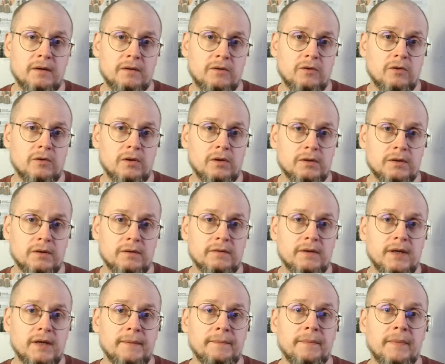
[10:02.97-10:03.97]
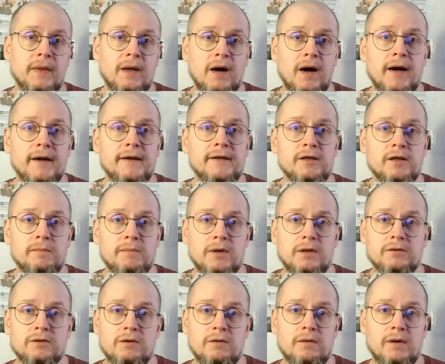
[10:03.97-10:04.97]
called the
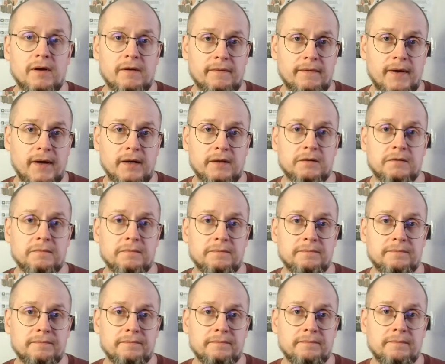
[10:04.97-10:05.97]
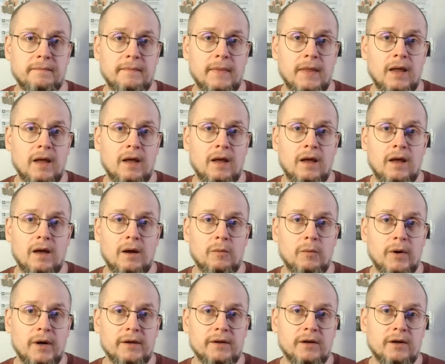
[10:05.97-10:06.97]
ideomotor effect,
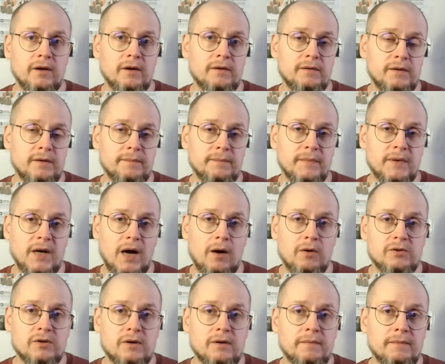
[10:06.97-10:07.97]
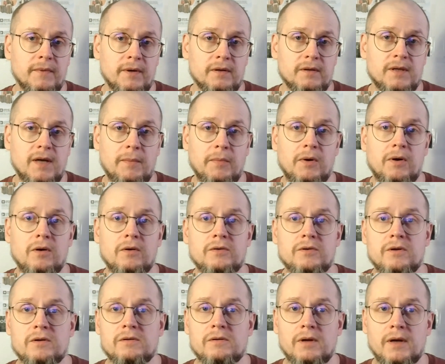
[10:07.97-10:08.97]
where the dowser
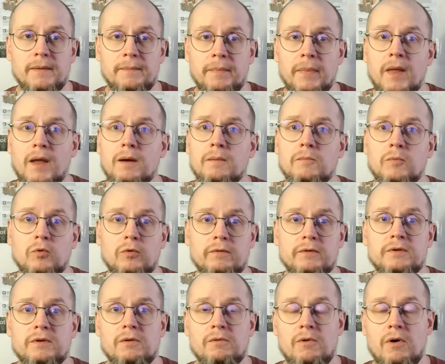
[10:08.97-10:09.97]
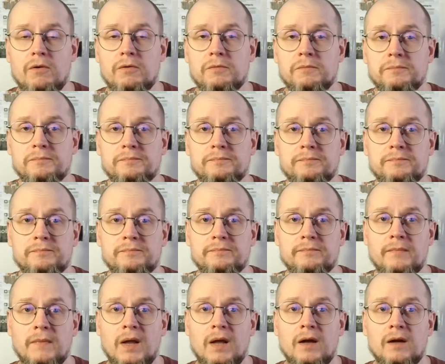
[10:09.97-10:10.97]
subconsciously moves the rod.
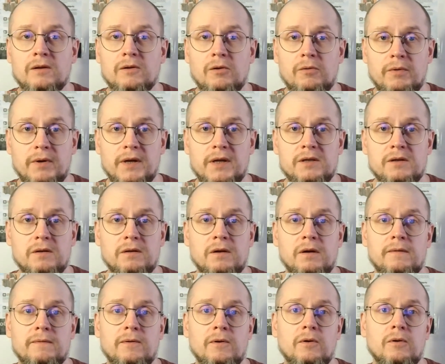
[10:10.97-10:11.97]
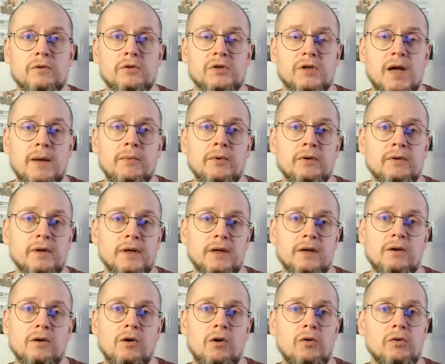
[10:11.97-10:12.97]
The reason for stubbornly
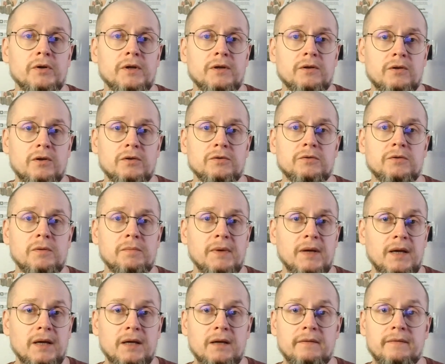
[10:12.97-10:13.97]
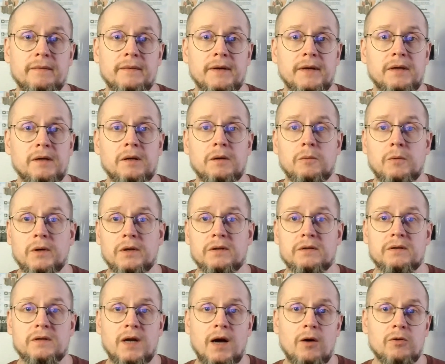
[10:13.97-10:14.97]
holding on to the belief in
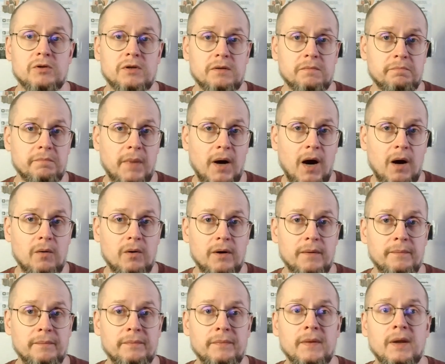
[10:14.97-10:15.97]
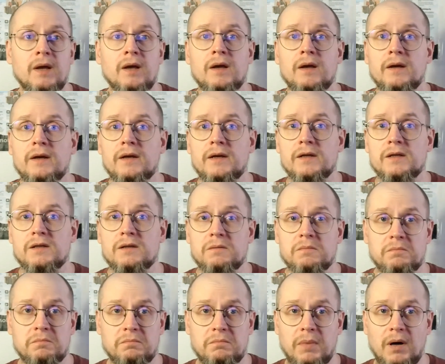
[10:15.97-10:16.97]
one's dowsing power is
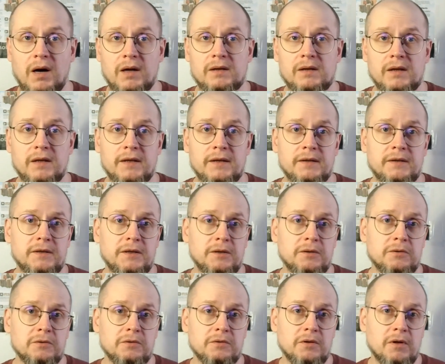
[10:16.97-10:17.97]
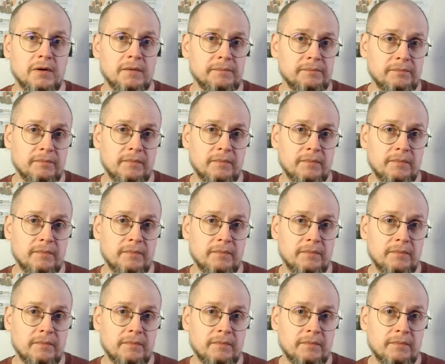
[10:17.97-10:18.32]
partly due to the